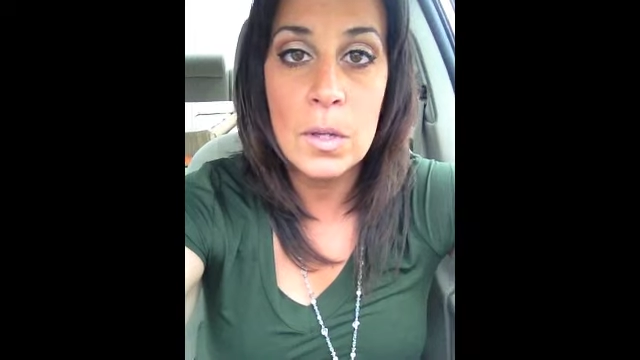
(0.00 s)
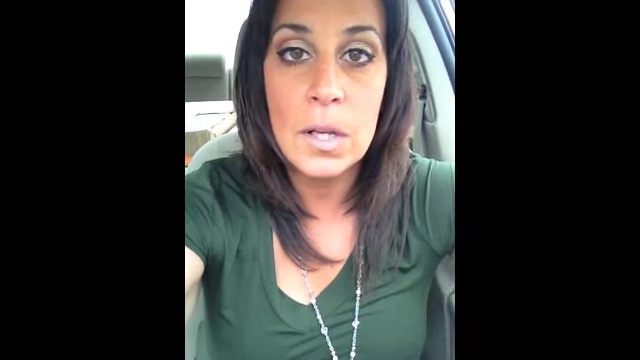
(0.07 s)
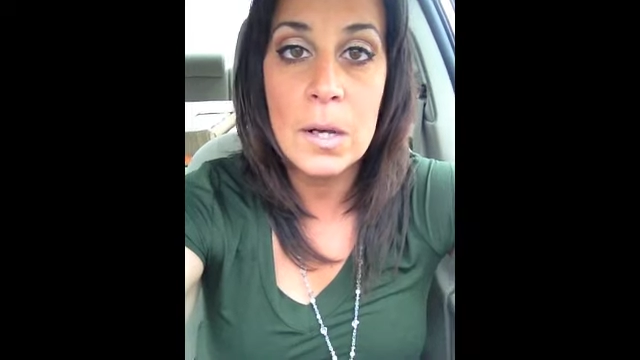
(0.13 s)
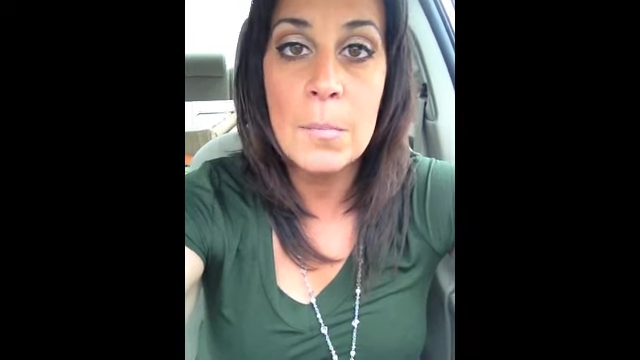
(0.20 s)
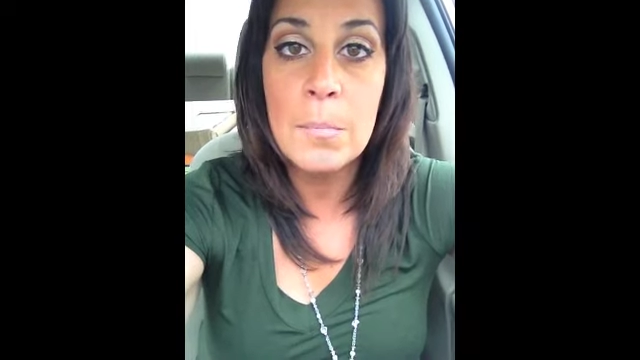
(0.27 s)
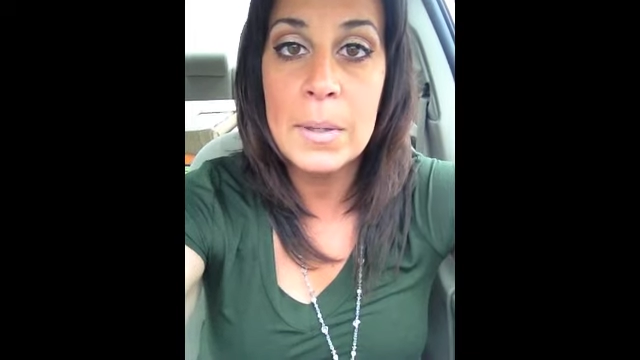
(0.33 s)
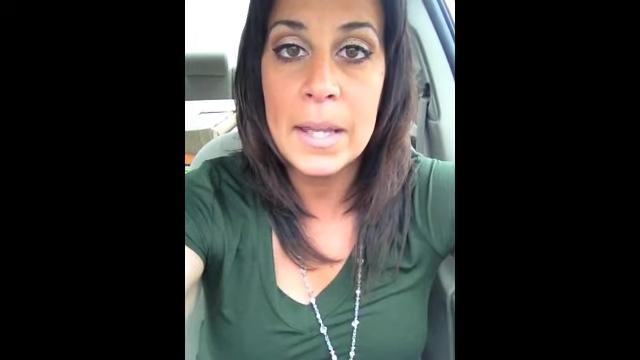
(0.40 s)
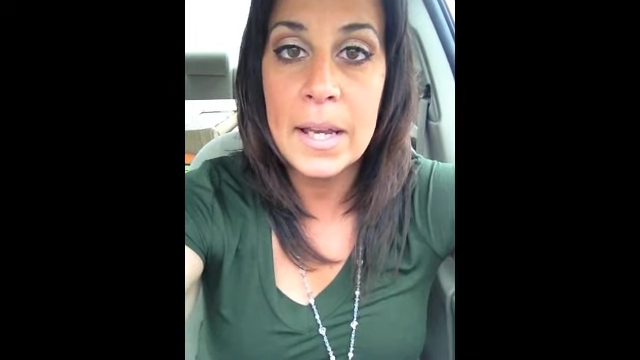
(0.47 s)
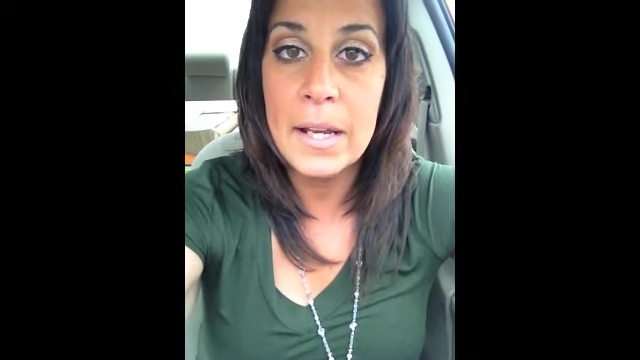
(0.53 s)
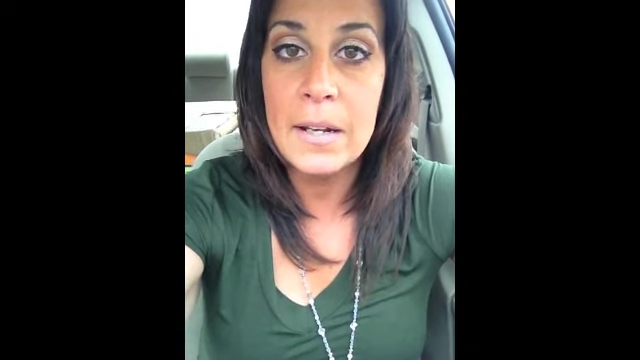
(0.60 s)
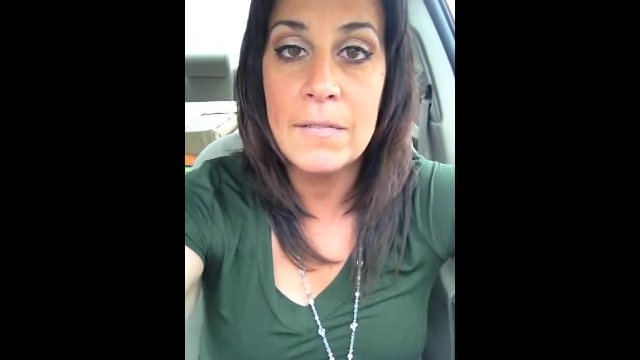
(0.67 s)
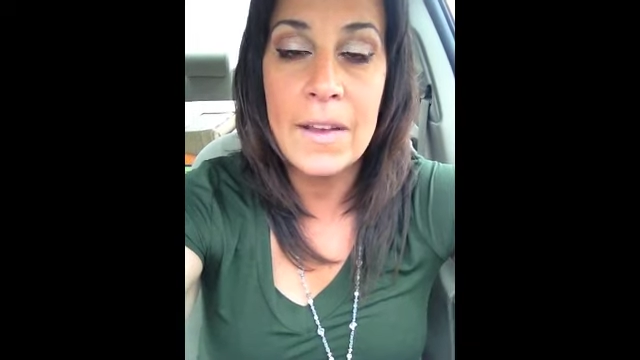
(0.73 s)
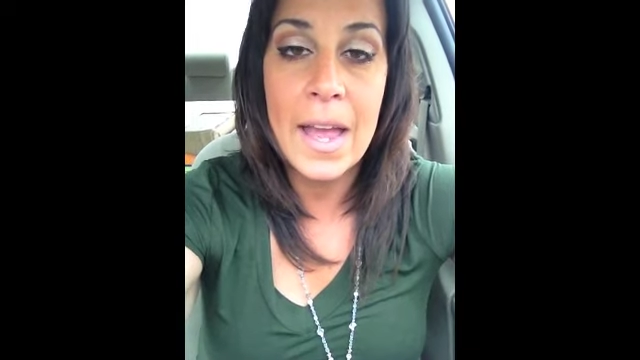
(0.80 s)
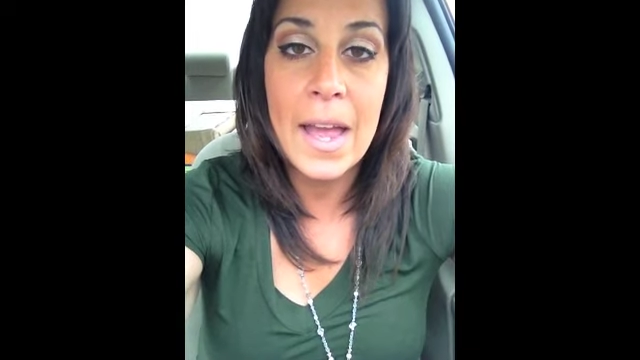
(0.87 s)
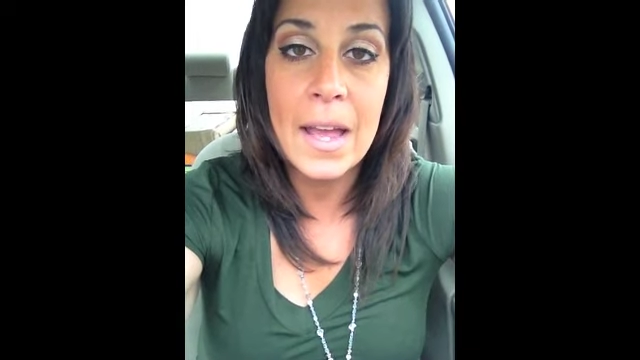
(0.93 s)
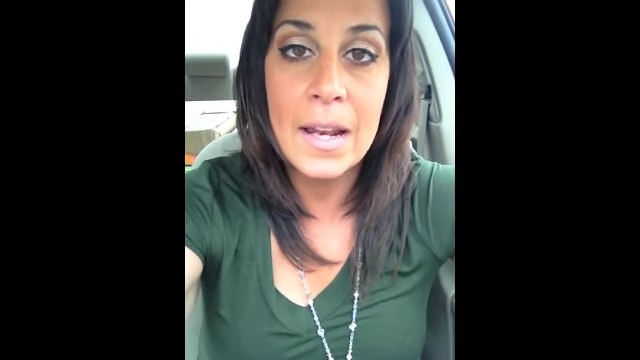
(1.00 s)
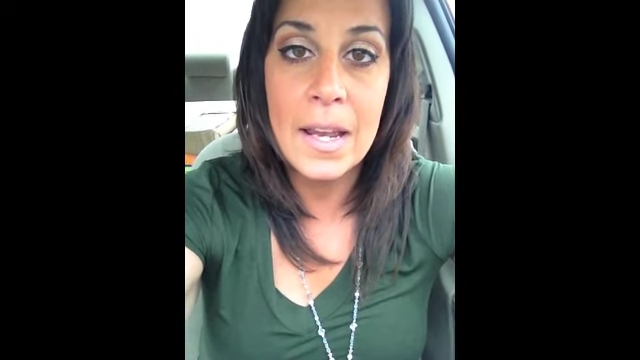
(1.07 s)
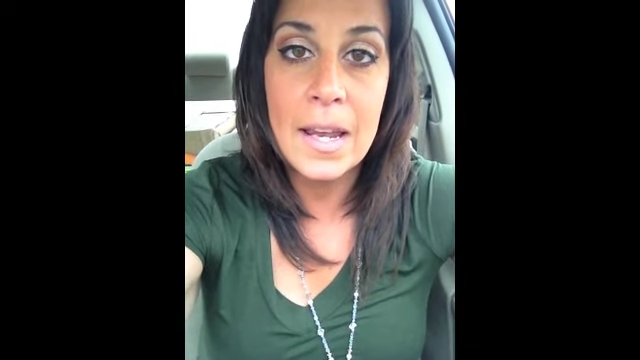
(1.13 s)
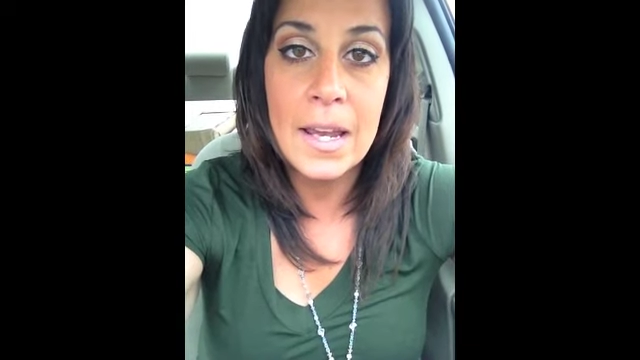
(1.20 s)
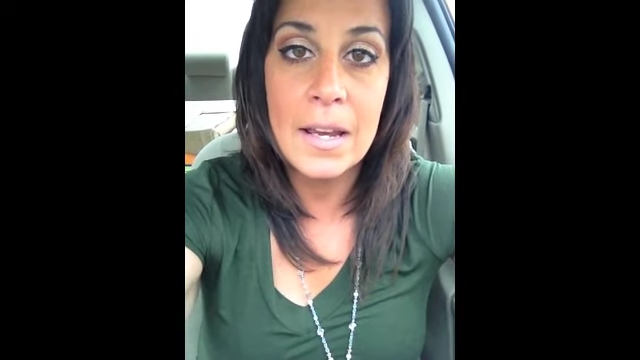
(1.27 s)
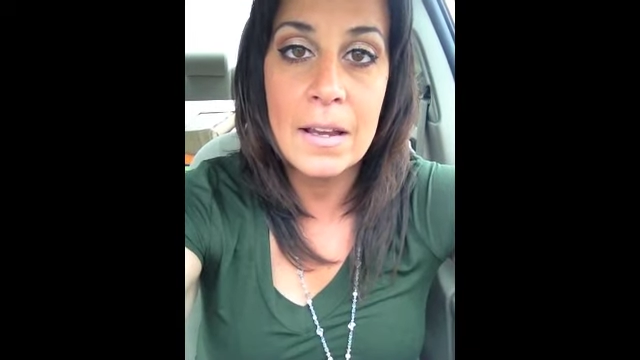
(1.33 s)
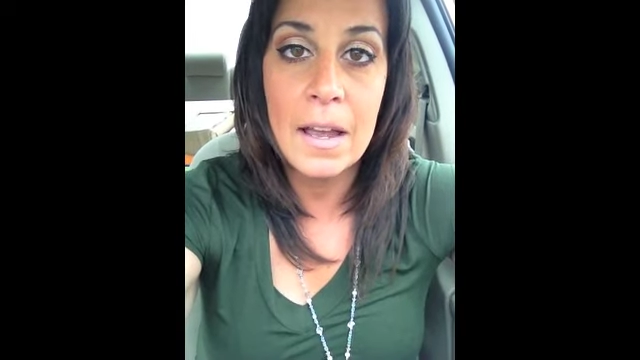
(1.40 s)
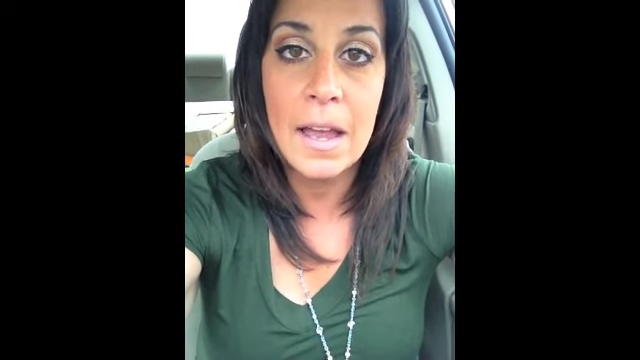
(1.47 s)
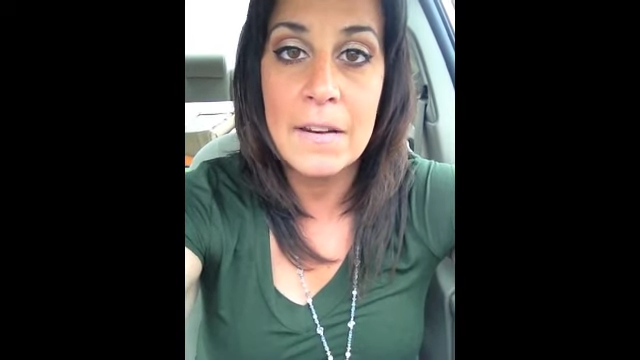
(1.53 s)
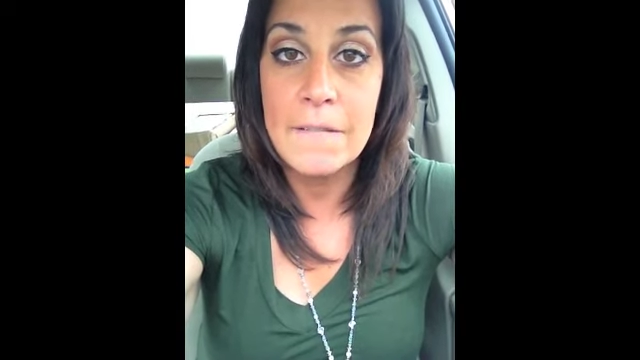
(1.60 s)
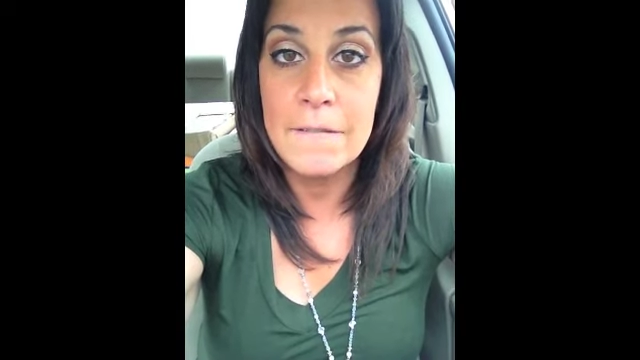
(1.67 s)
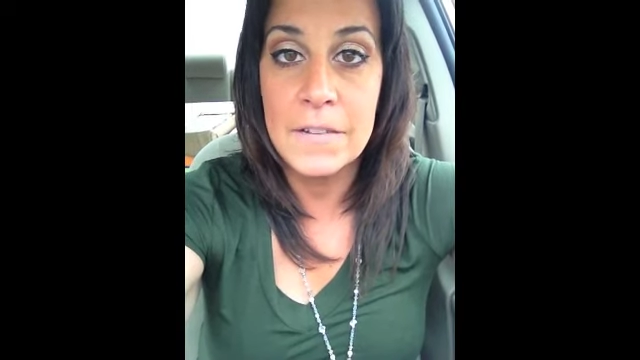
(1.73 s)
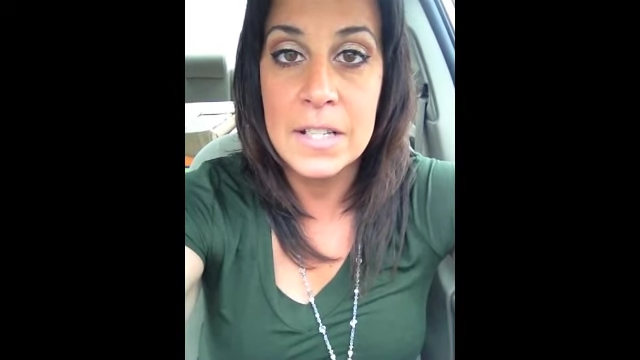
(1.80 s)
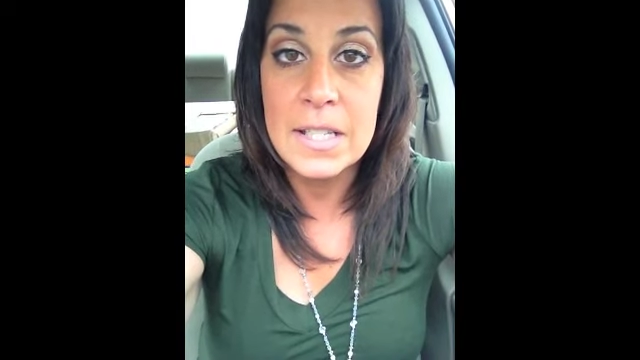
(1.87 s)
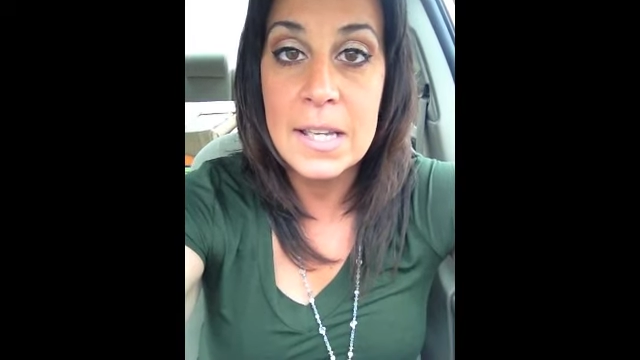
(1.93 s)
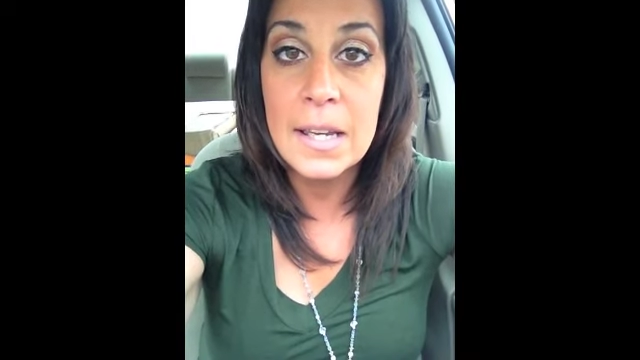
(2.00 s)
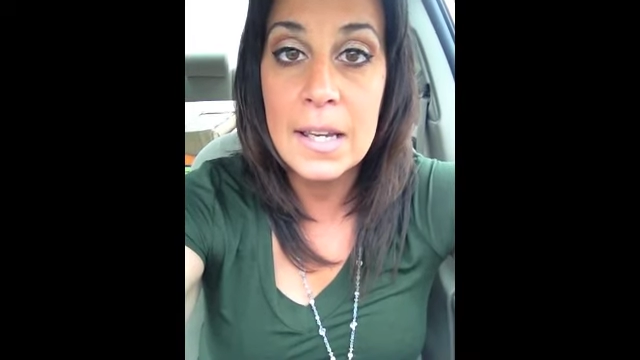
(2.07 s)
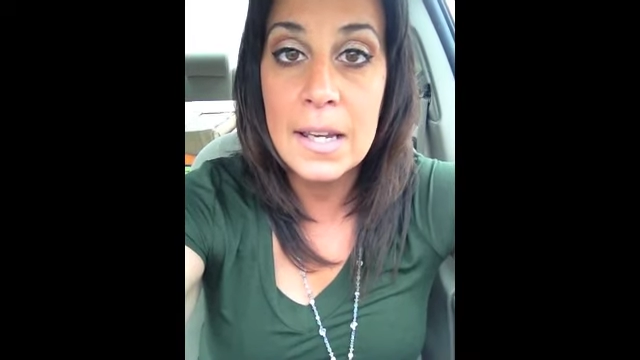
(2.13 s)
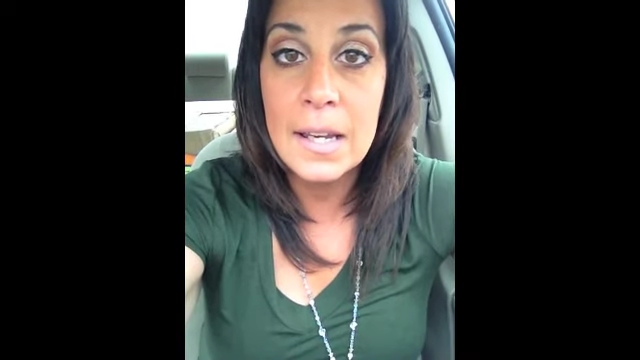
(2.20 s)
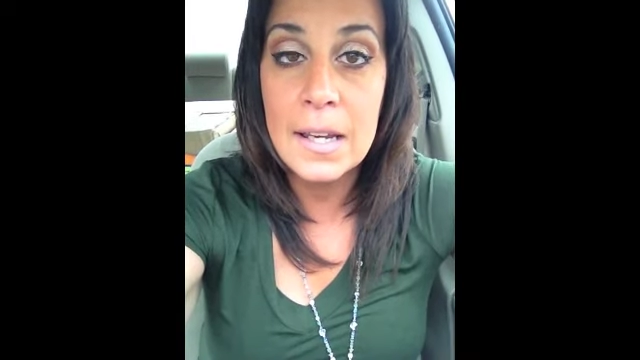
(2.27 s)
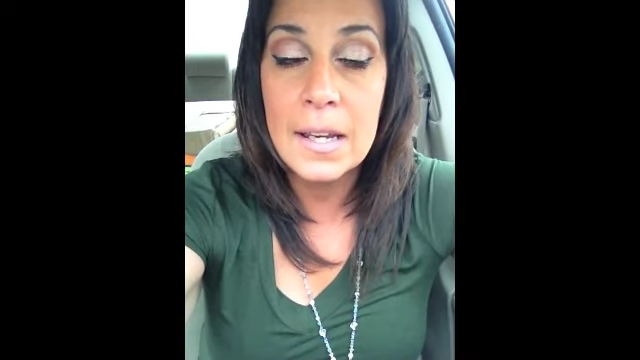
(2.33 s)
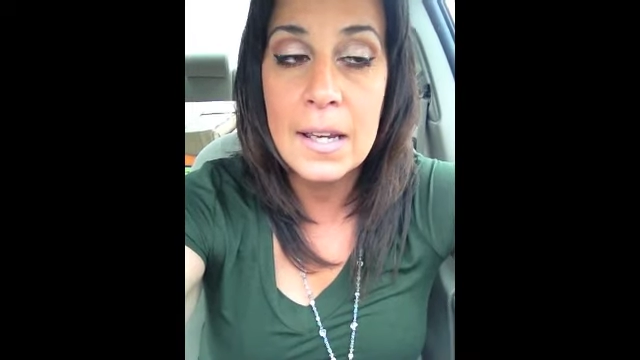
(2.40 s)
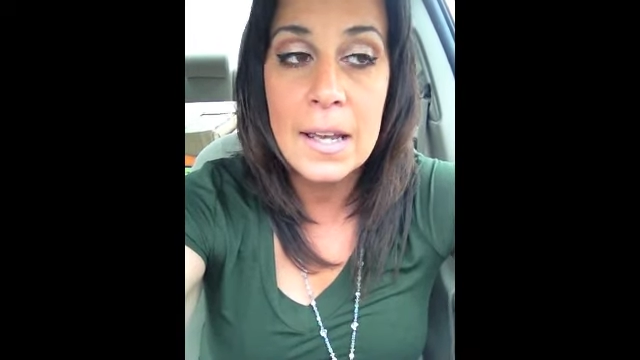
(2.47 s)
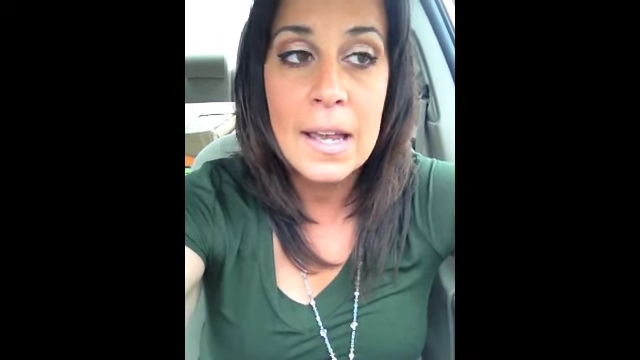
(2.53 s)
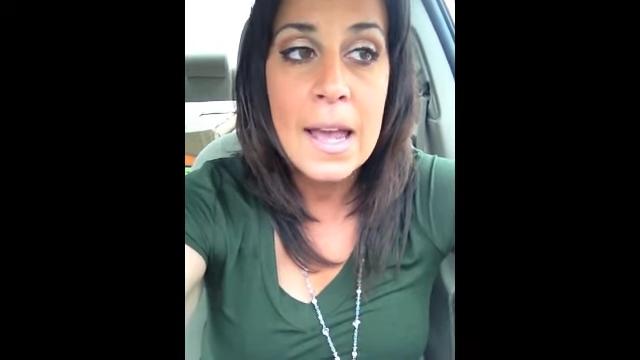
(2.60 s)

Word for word: complain of a headache and fatigue,